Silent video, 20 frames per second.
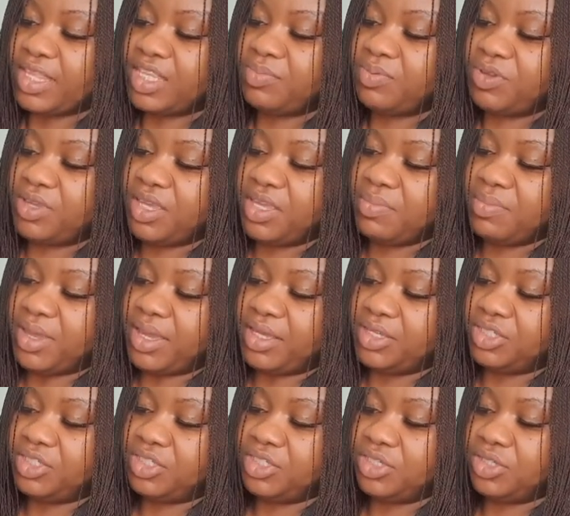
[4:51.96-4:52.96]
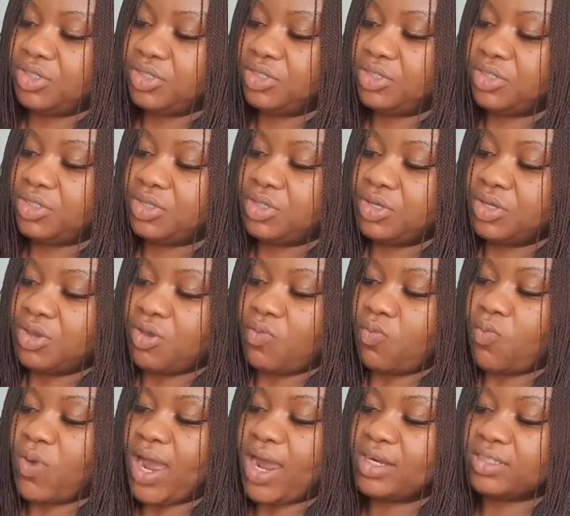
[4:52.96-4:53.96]
edible image
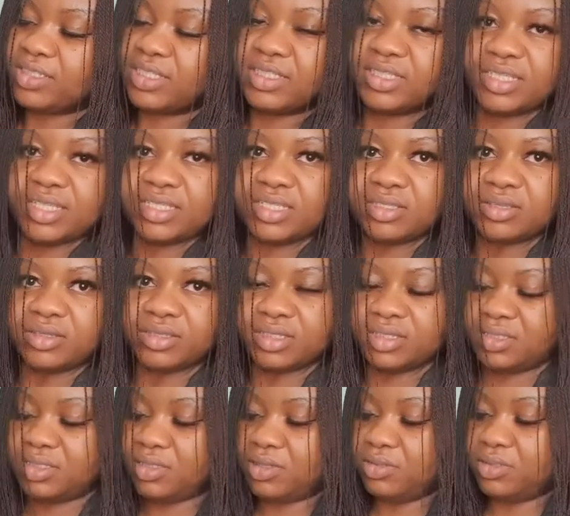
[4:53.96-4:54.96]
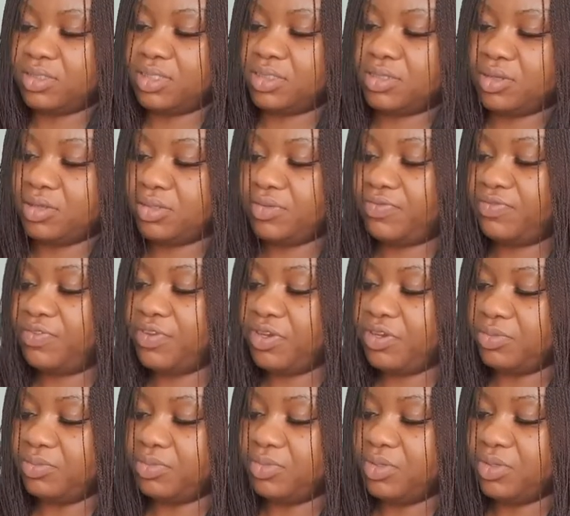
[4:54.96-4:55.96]
whilst it is on the, on the, on the
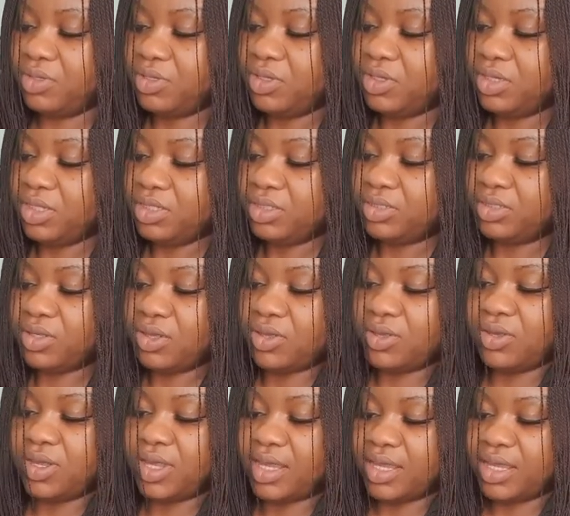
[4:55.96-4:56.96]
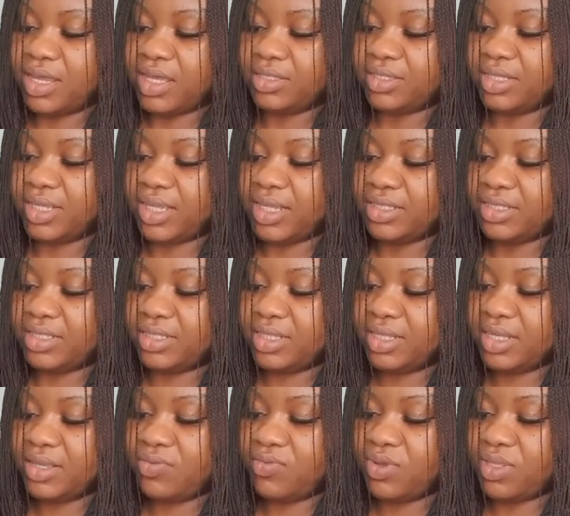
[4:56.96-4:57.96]
film. So as you can
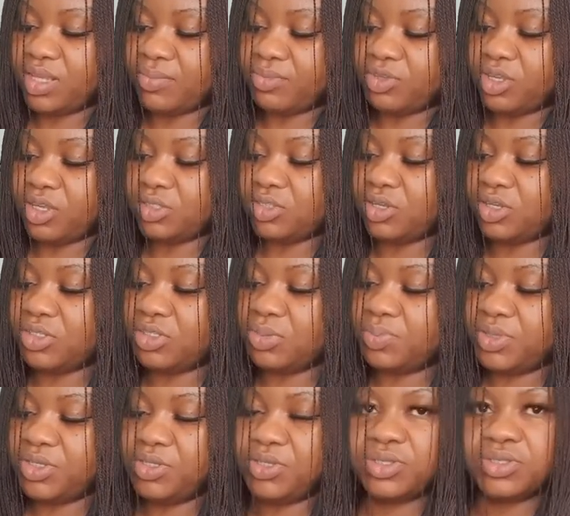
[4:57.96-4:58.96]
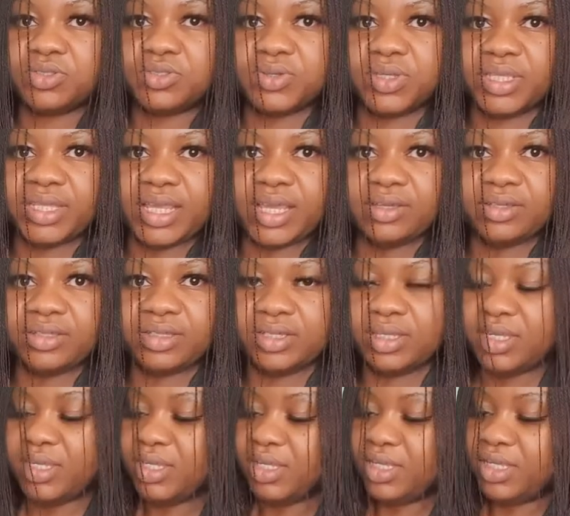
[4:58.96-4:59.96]
see what i'm just going to be doing now
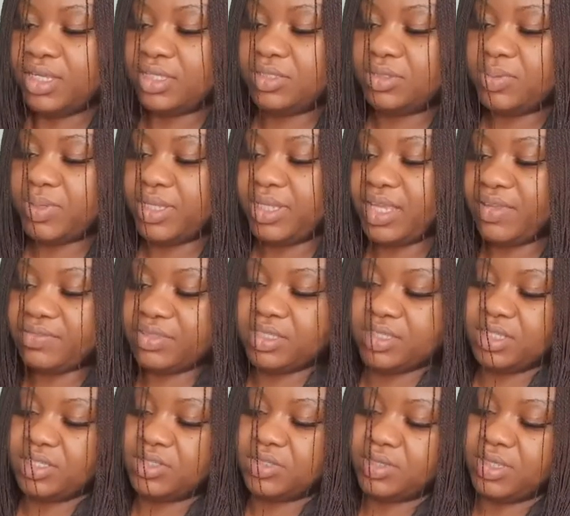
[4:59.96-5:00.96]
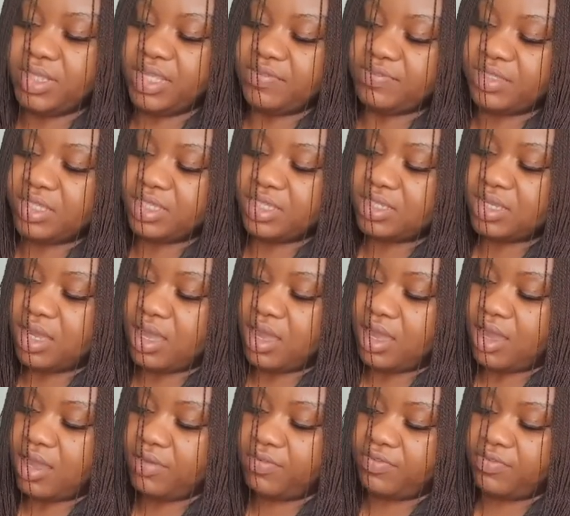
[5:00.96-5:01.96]
is to lift is to lift it
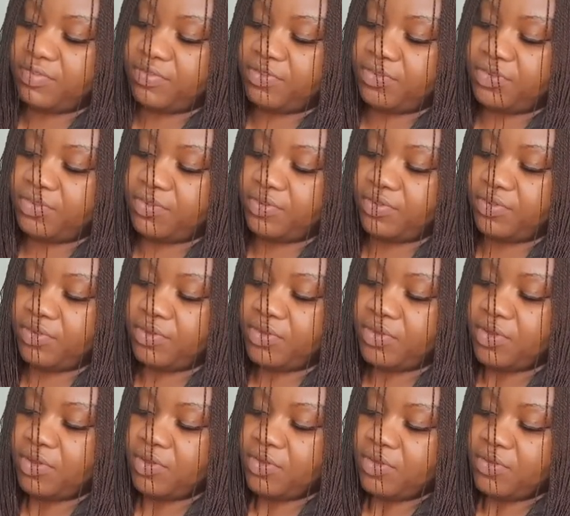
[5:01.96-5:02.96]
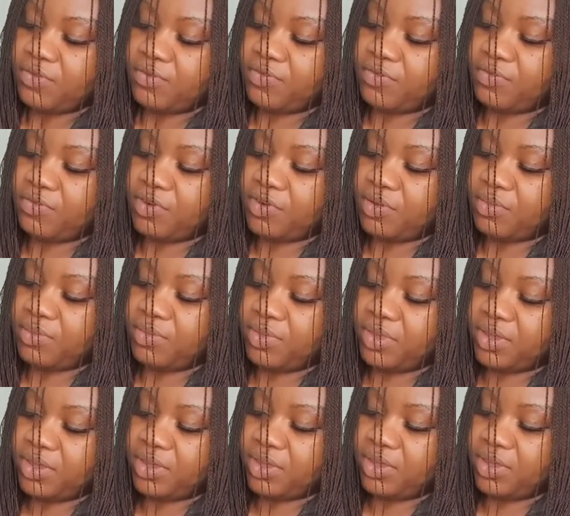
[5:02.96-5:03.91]
up from